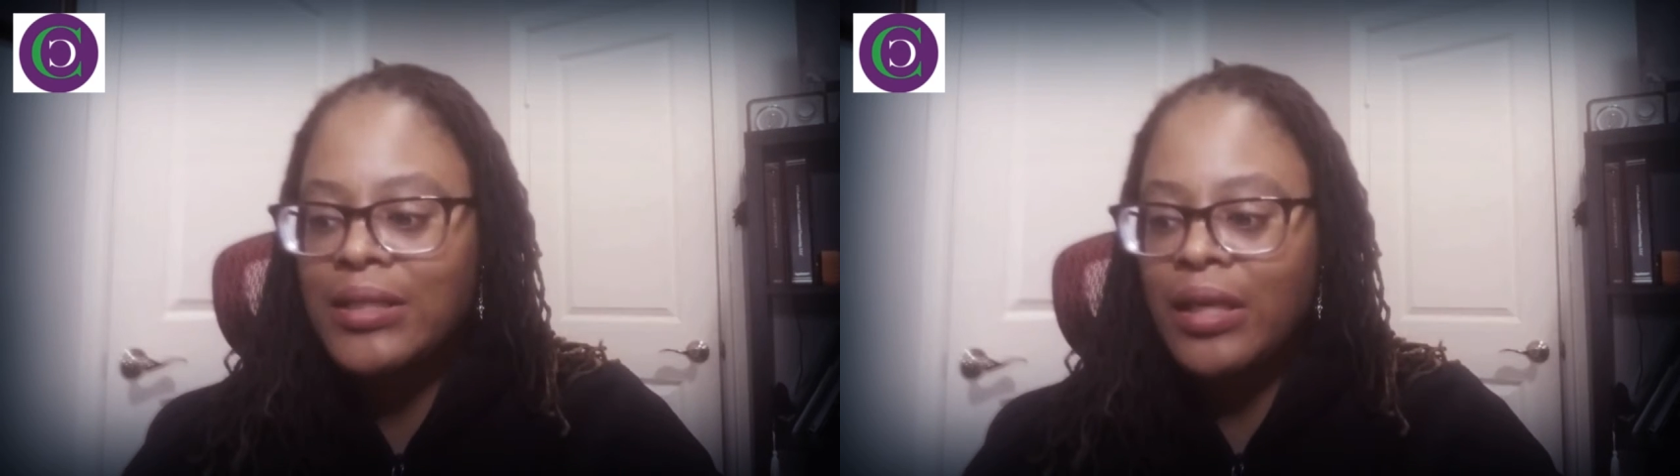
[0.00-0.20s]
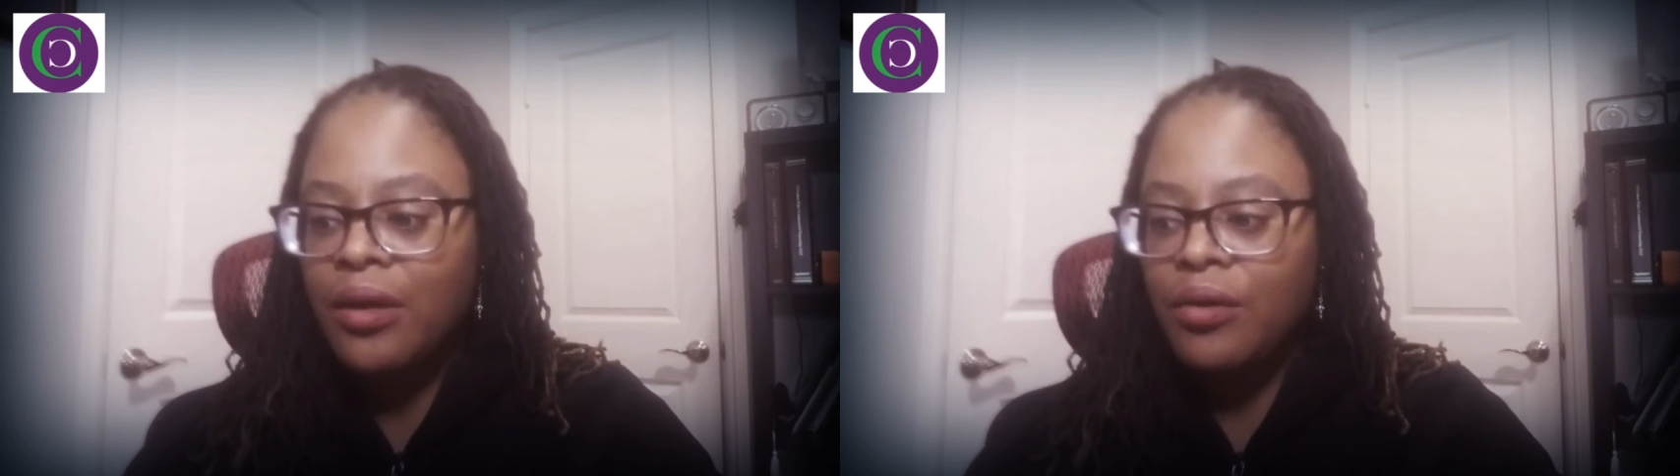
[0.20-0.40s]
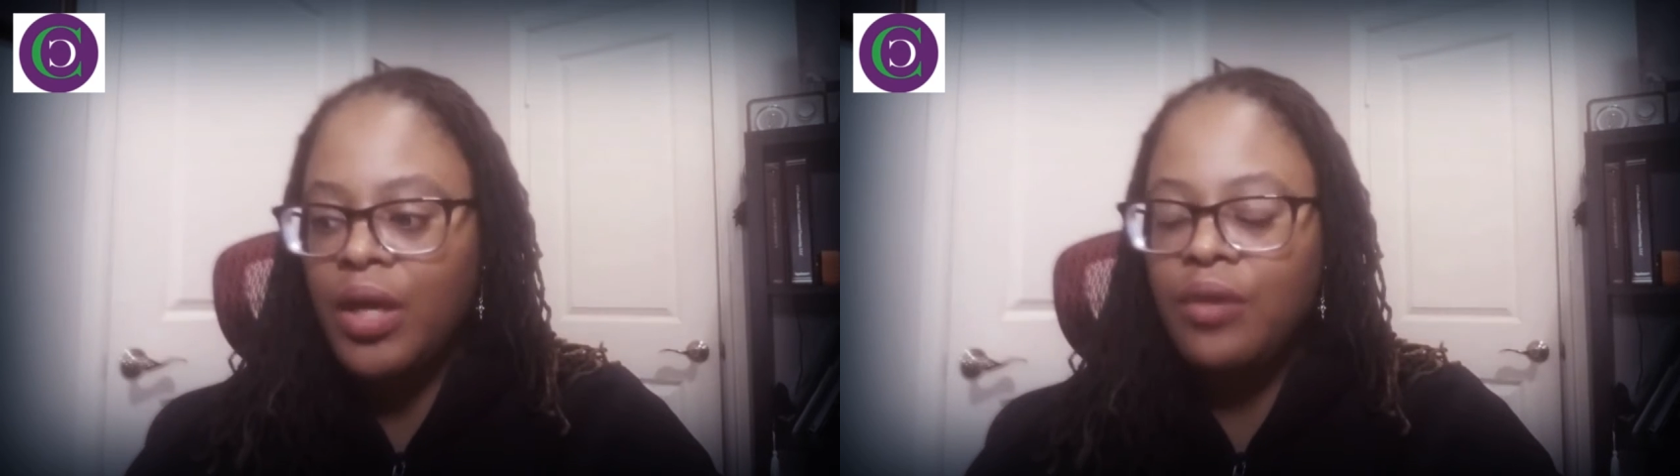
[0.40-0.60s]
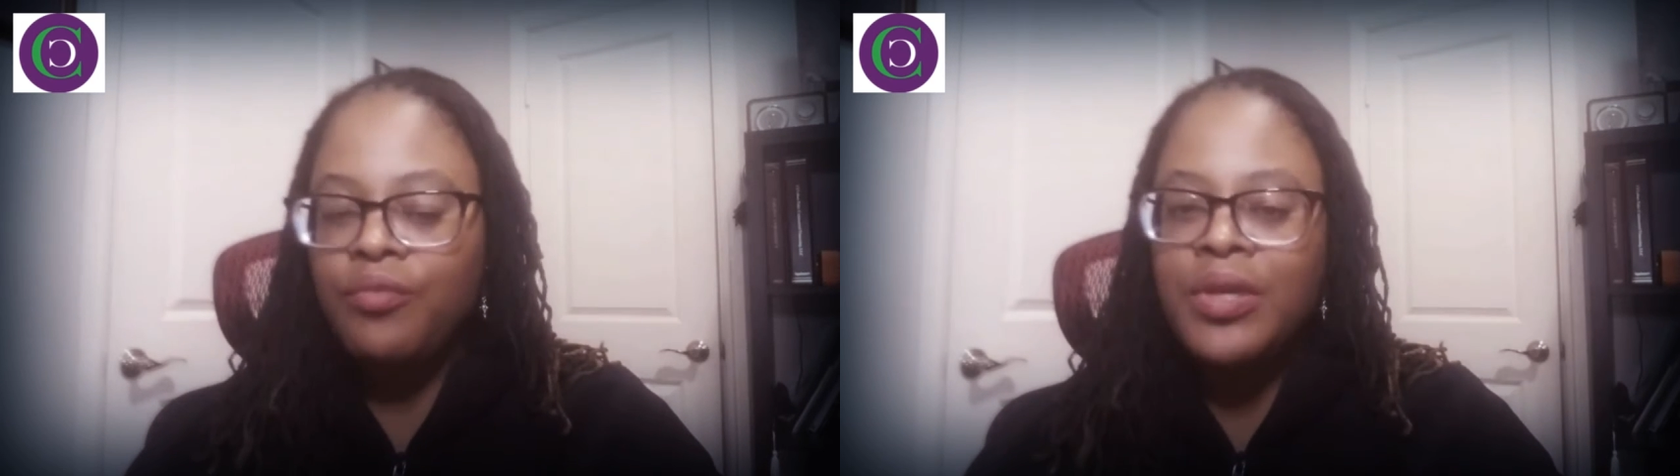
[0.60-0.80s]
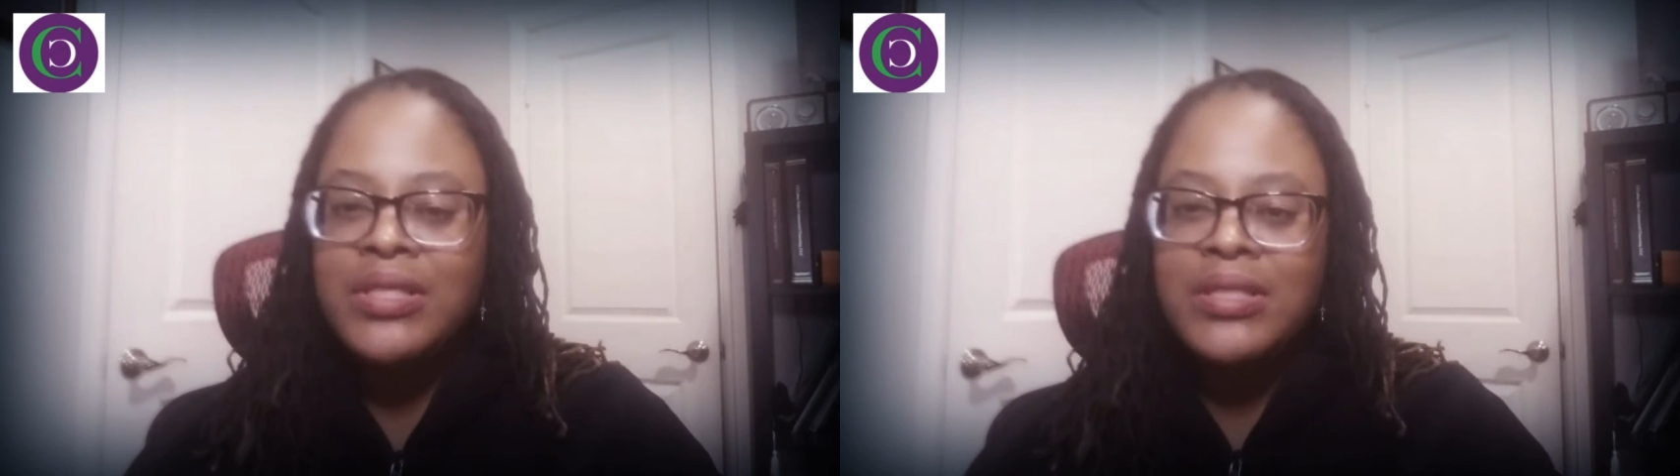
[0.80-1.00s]
down
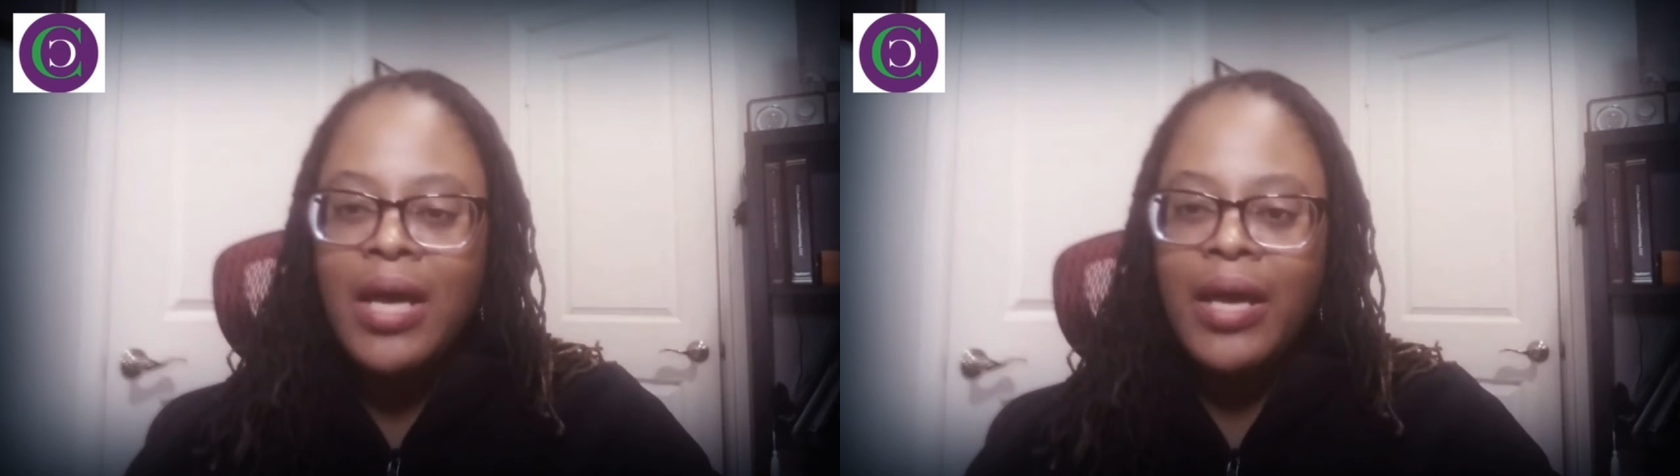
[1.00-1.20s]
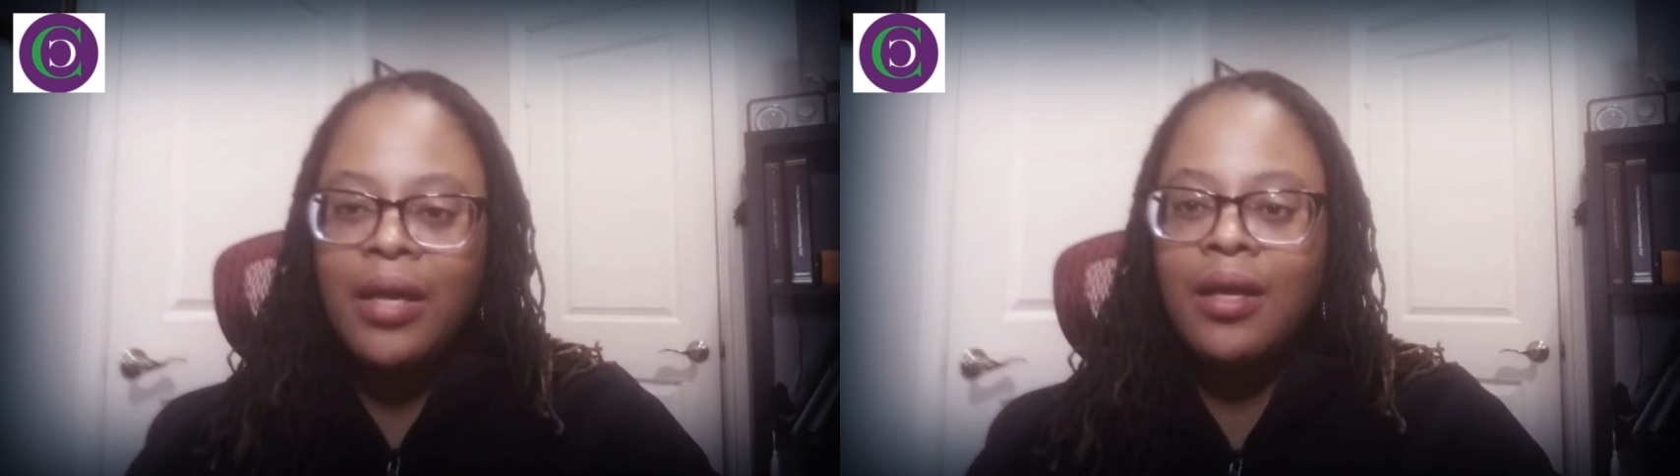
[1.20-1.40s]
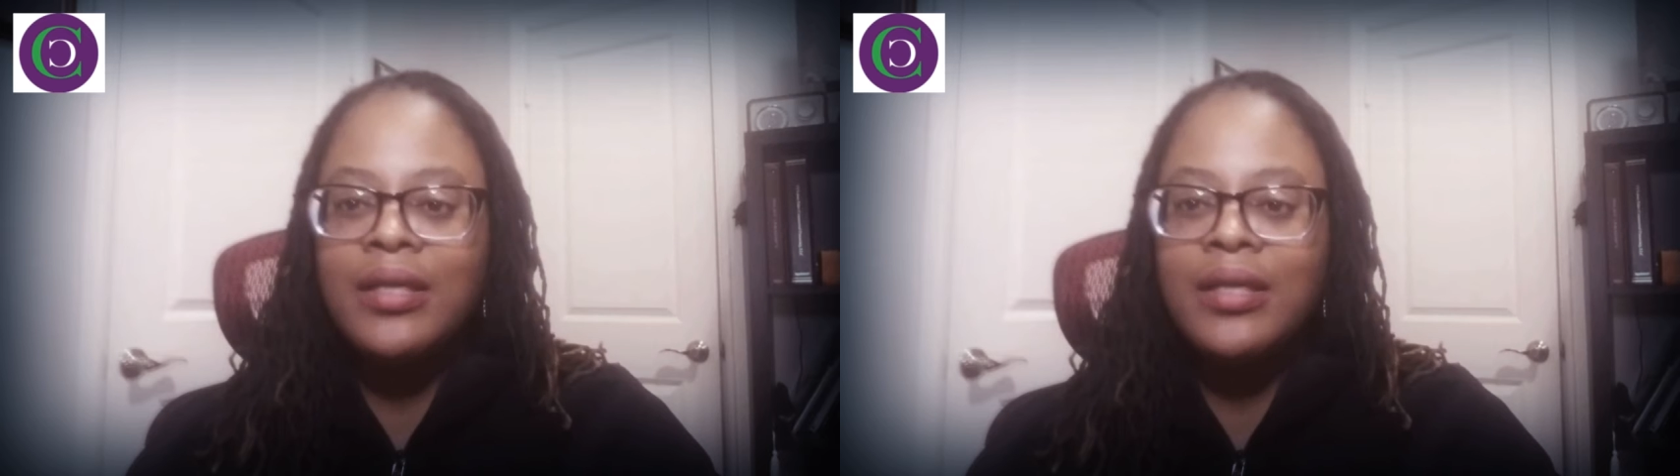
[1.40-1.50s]
and recite